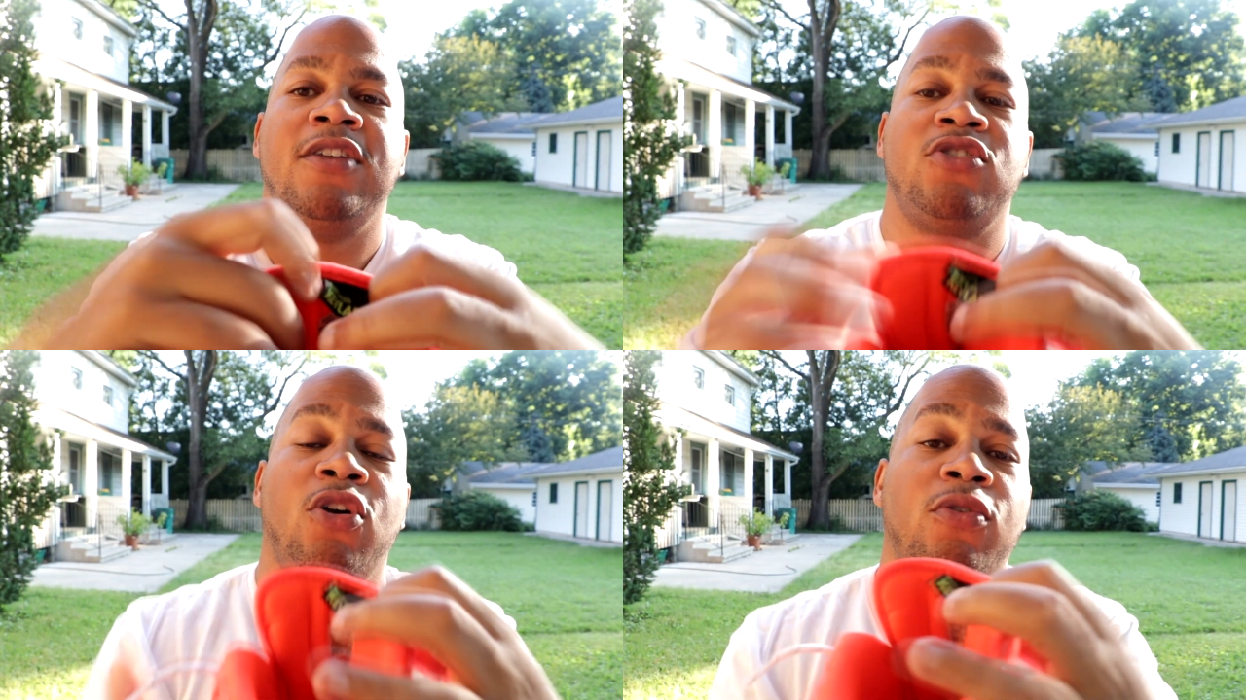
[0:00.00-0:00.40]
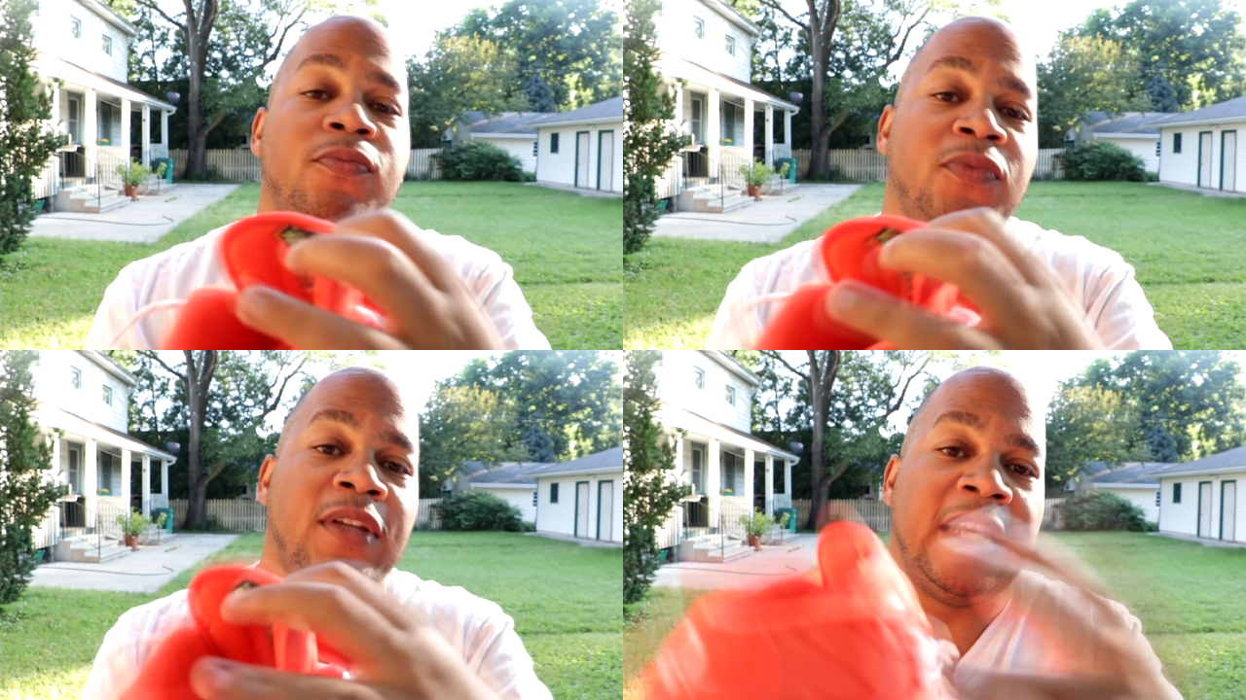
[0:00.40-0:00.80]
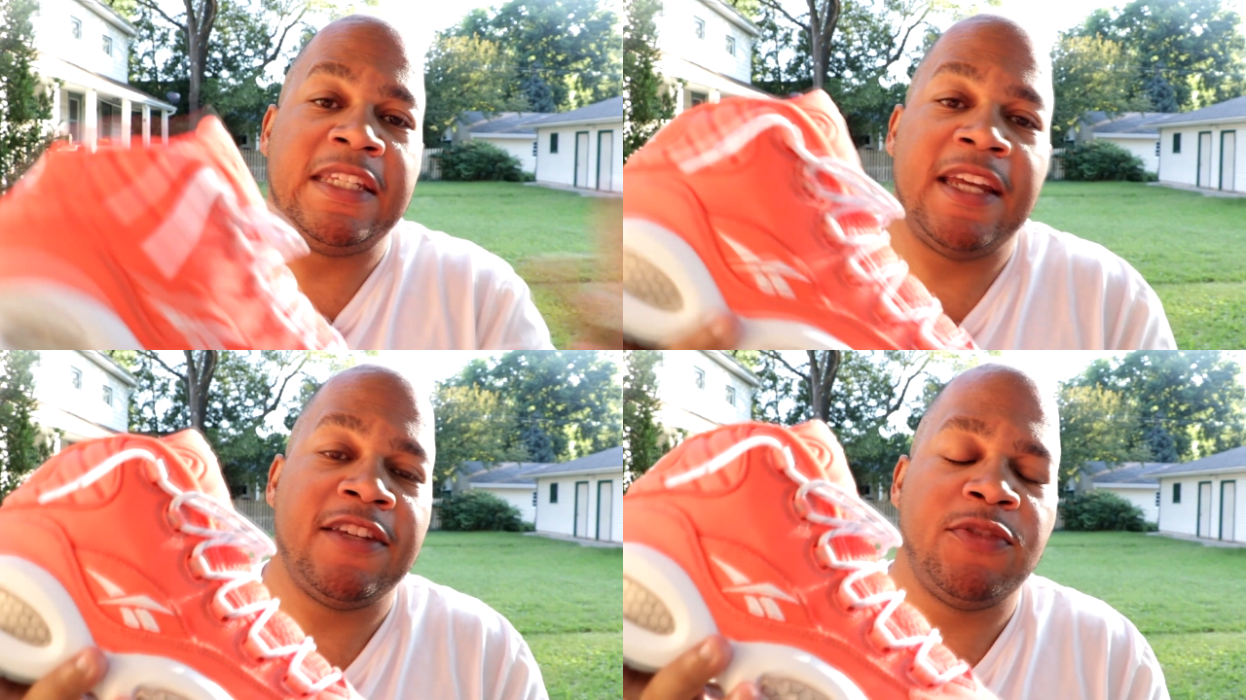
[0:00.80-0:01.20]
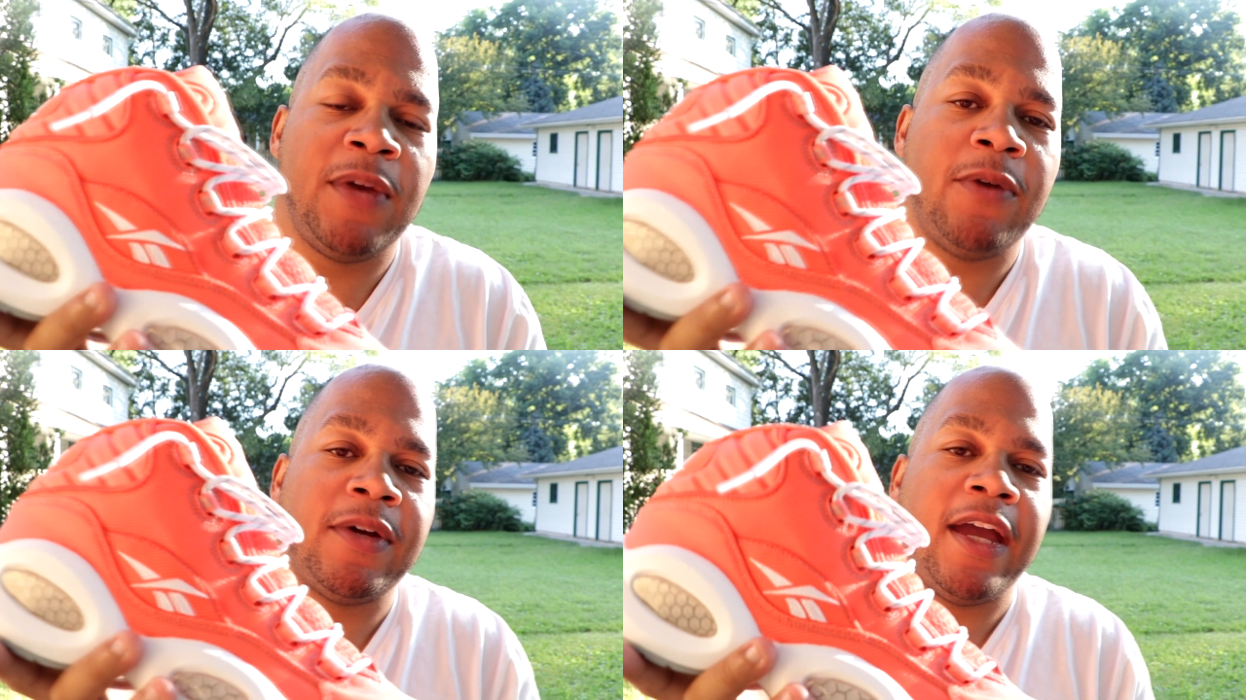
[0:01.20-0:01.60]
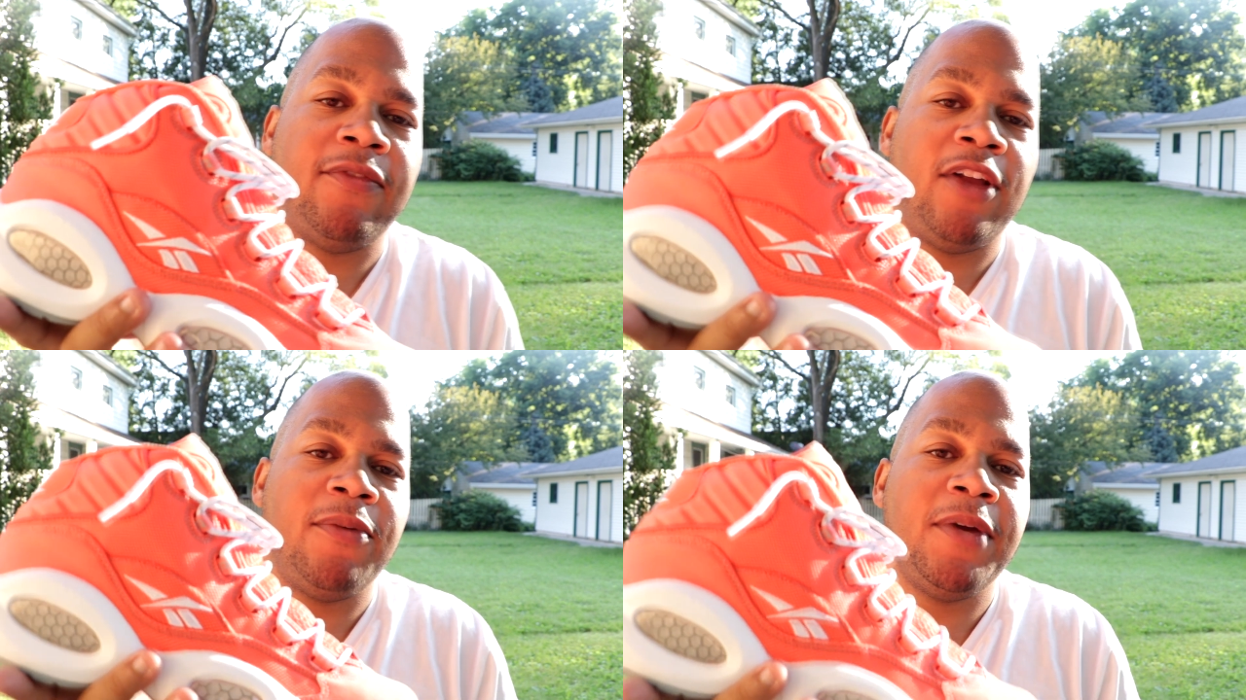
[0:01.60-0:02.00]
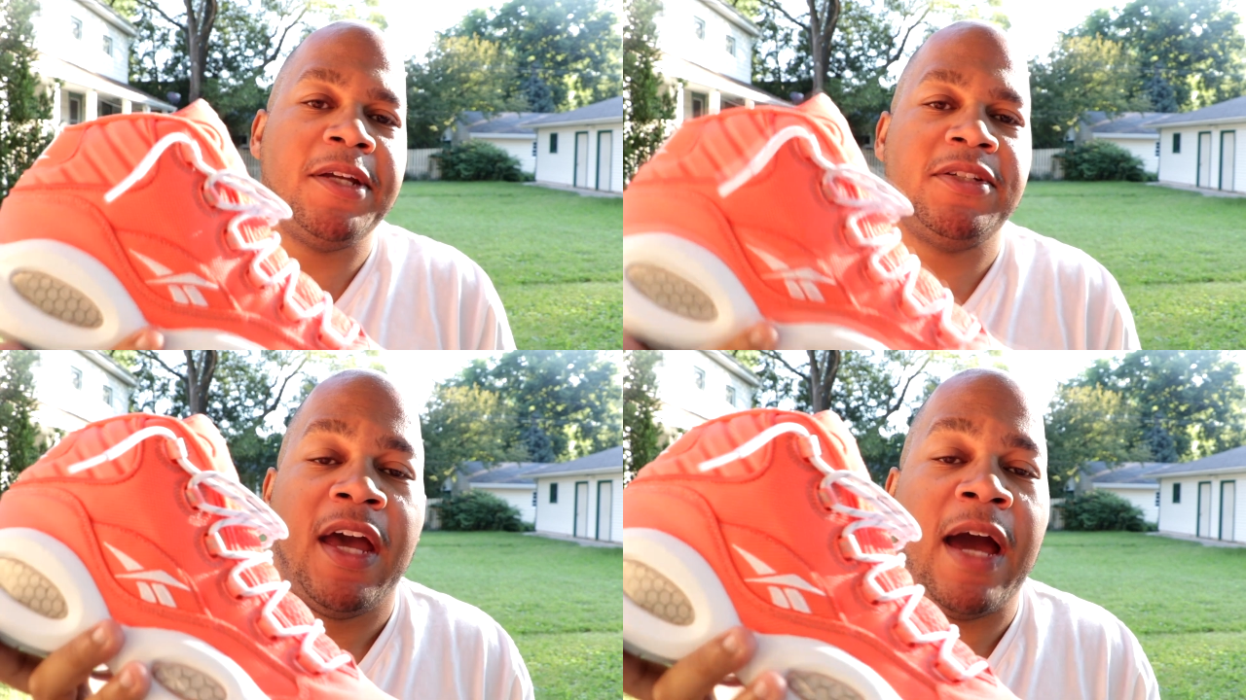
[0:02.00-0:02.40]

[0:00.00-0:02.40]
So it says it's made with Kevlar mesh.